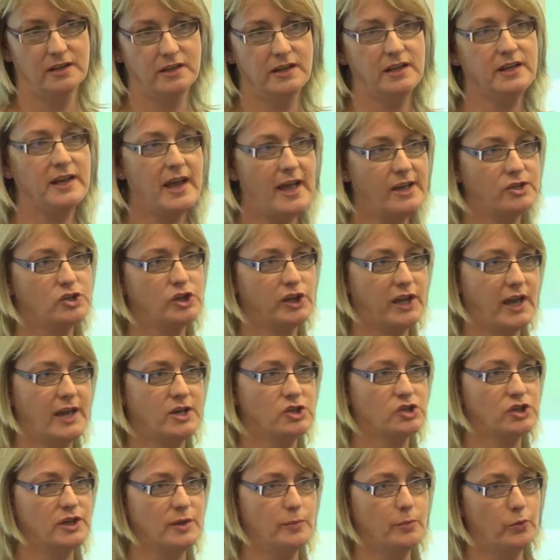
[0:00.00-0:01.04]
in
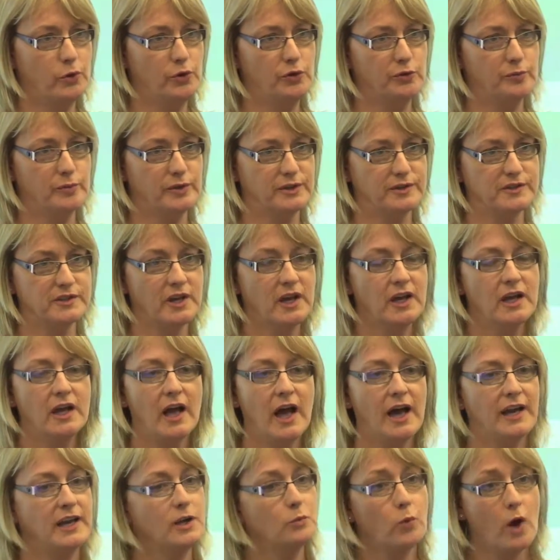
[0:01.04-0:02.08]
education improvement.
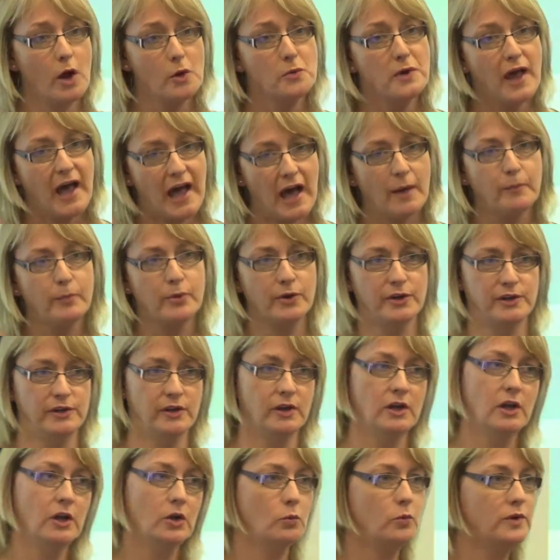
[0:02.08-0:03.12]
And it won't happen
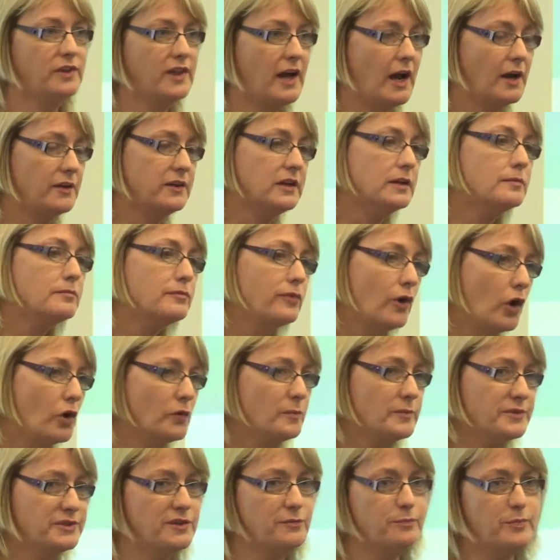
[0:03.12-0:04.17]
without the
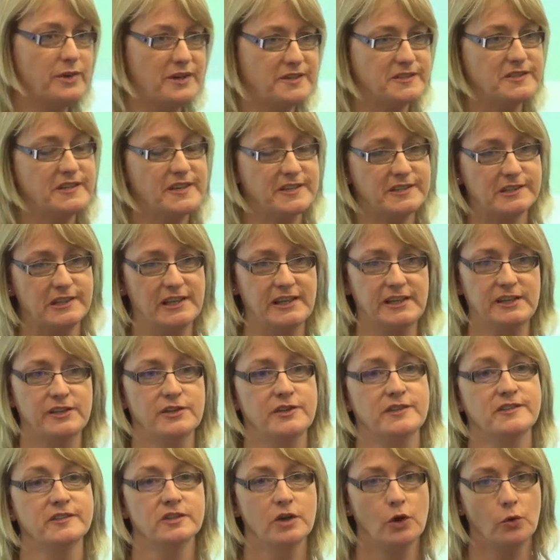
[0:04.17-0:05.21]
involvement of business
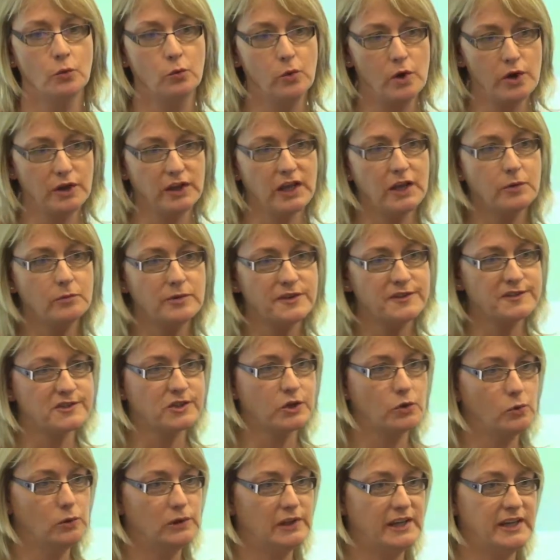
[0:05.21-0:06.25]
leaders, working with
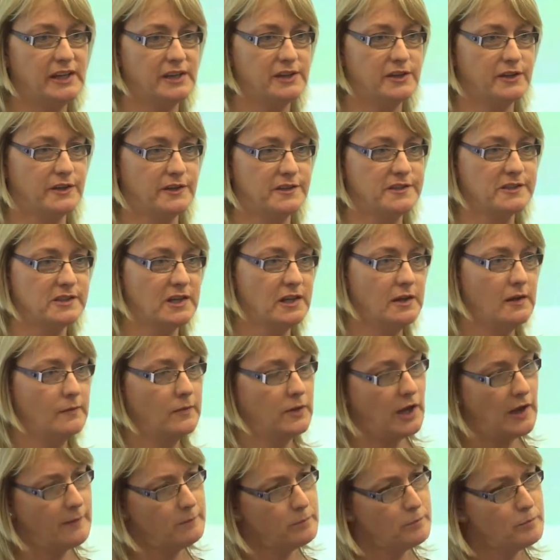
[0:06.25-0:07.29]
school leaders,
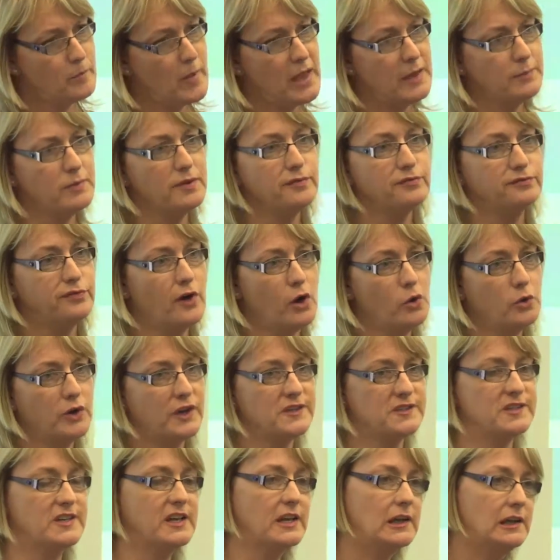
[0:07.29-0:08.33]
and maybe
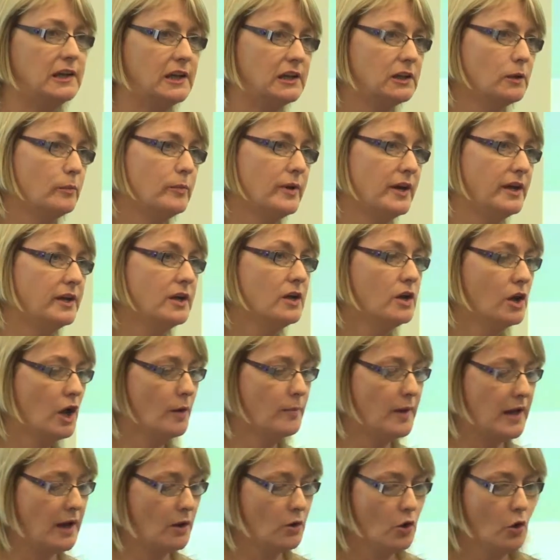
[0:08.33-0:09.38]
focusing a little bit
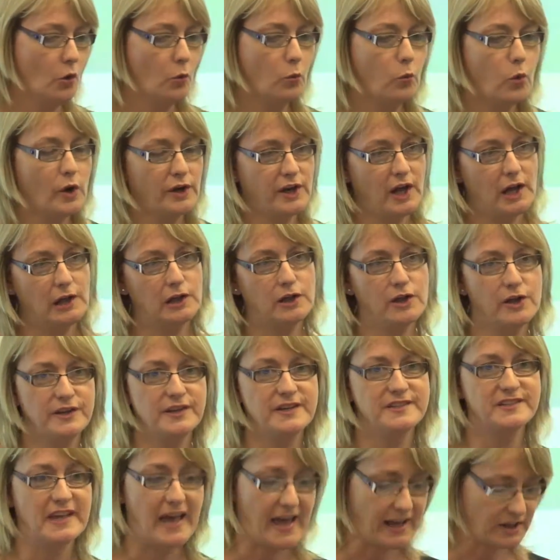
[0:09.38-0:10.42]
about what our
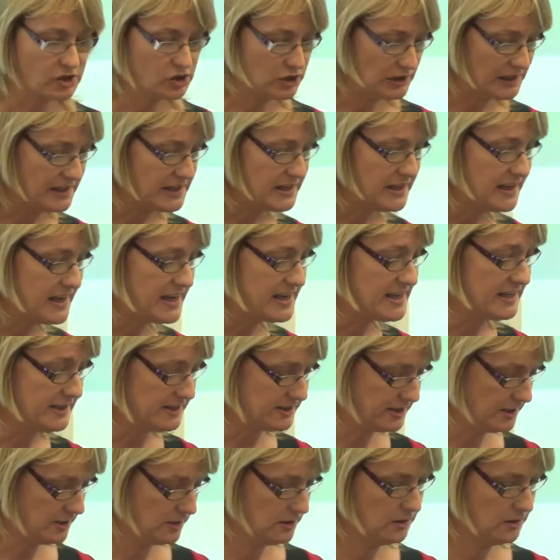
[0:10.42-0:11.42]
learners actually need.